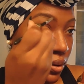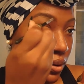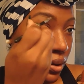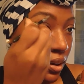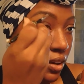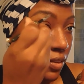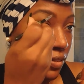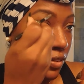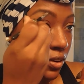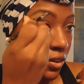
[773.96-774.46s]

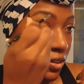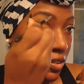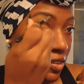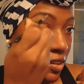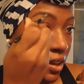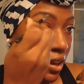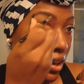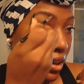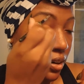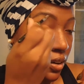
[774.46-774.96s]
Even though it's
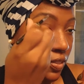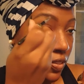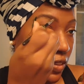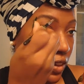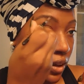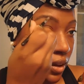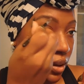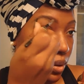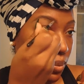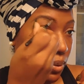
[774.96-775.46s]
kind of
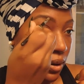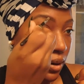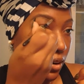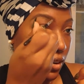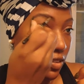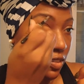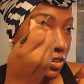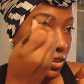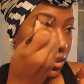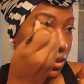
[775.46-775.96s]
thick up here,
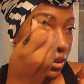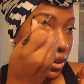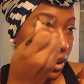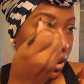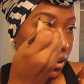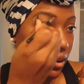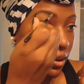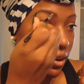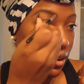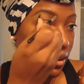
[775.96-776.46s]
I still kind
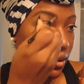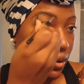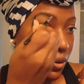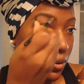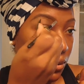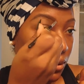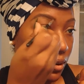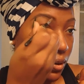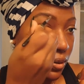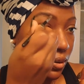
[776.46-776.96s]
of like
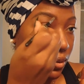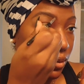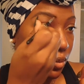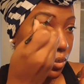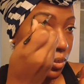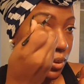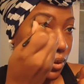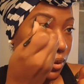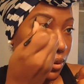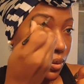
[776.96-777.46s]
coat it a little
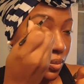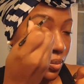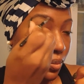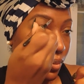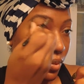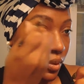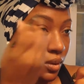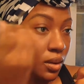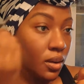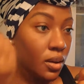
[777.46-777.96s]
bit.
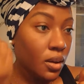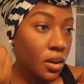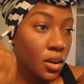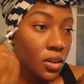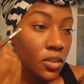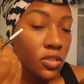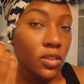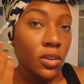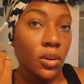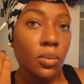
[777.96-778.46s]

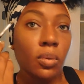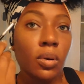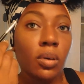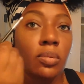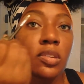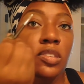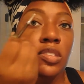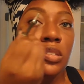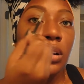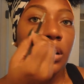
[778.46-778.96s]
So where we
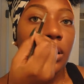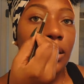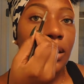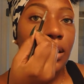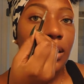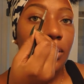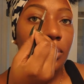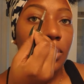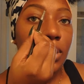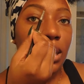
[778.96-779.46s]
started
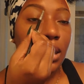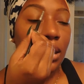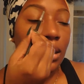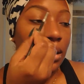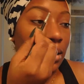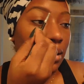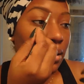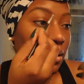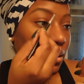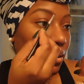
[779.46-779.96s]
in the
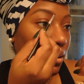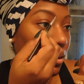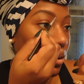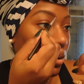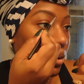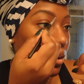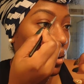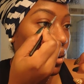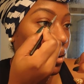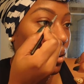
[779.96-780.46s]
beginning,
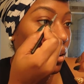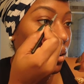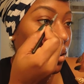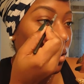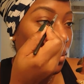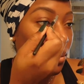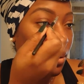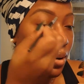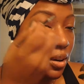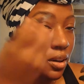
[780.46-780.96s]
you
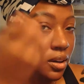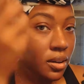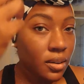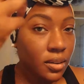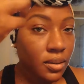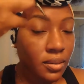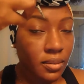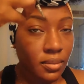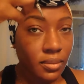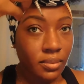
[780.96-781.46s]
want to
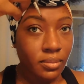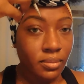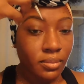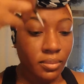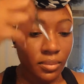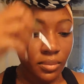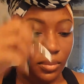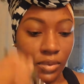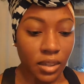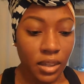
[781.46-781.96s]

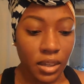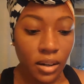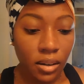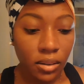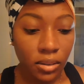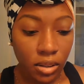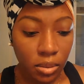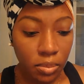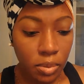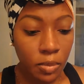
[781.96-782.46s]
get a
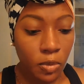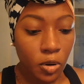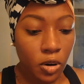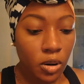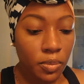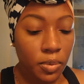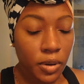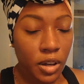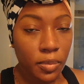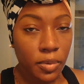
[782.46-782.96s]
little bit more,
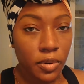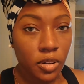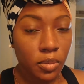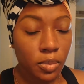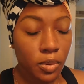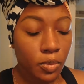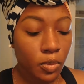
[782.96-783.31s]
pick up a little bit